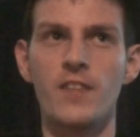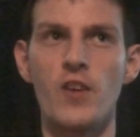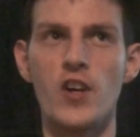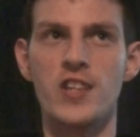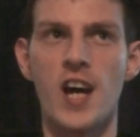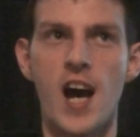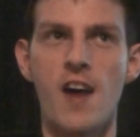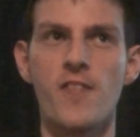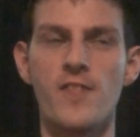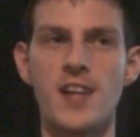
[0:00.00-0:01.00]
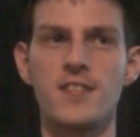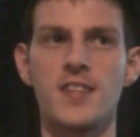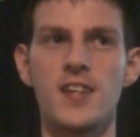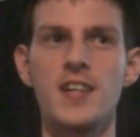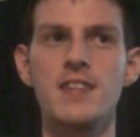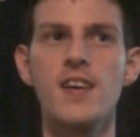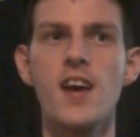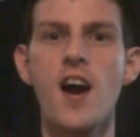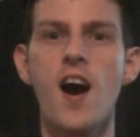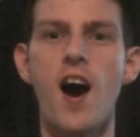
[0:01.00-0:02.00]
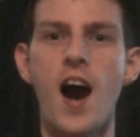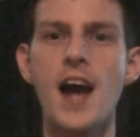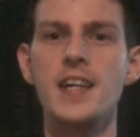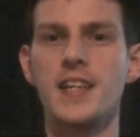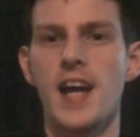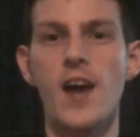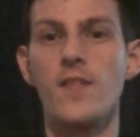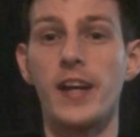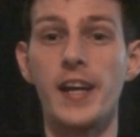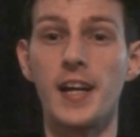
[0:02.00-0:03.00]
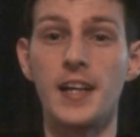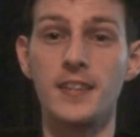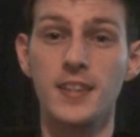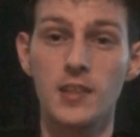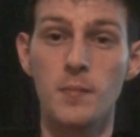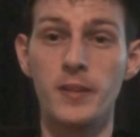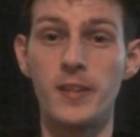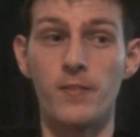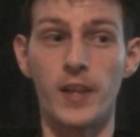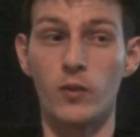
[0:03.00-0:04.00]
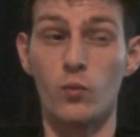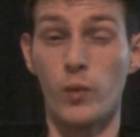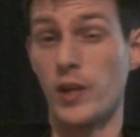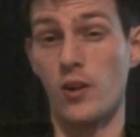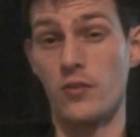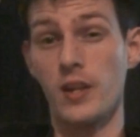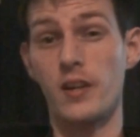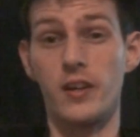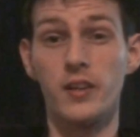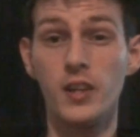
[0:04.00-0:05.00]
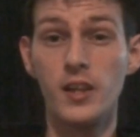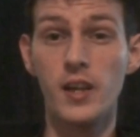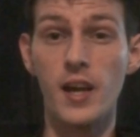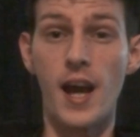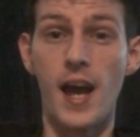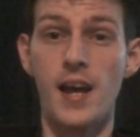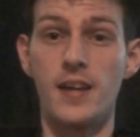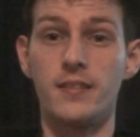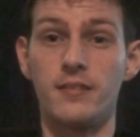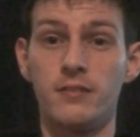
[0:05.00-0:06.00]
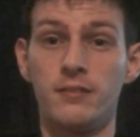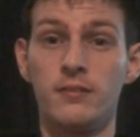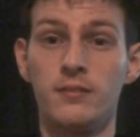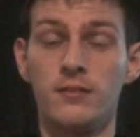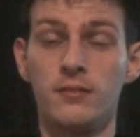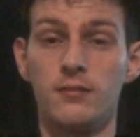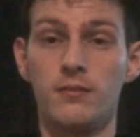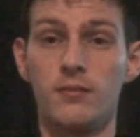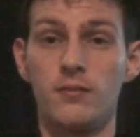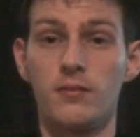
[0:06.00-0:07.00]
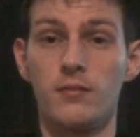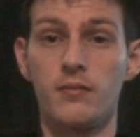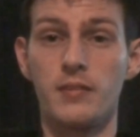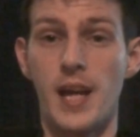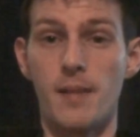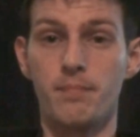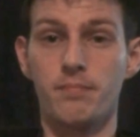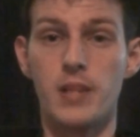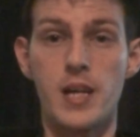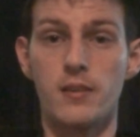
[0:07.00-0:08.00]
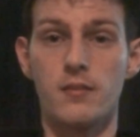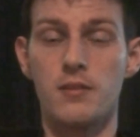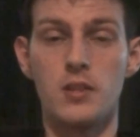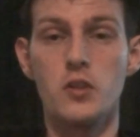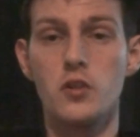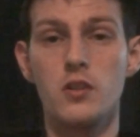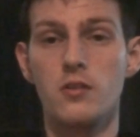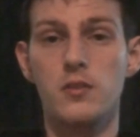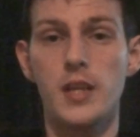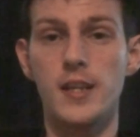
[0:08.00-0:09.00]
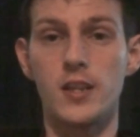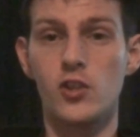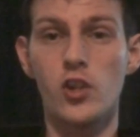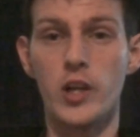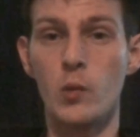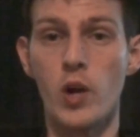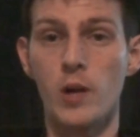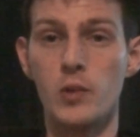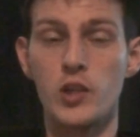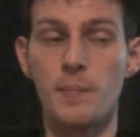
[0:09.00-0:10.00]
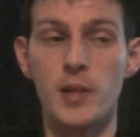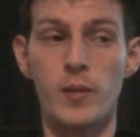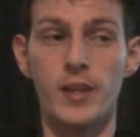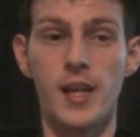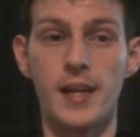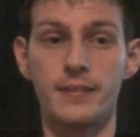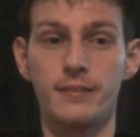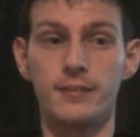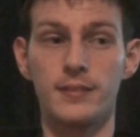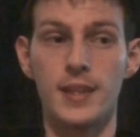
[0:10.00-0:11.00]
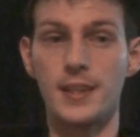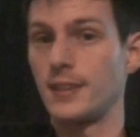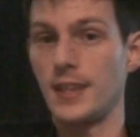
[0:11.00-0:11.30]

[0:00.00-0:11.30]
the first half of that series, I didn't have any editing system except for like Windows Editor, and yeah, you can see the shoddy workmanship between like you can see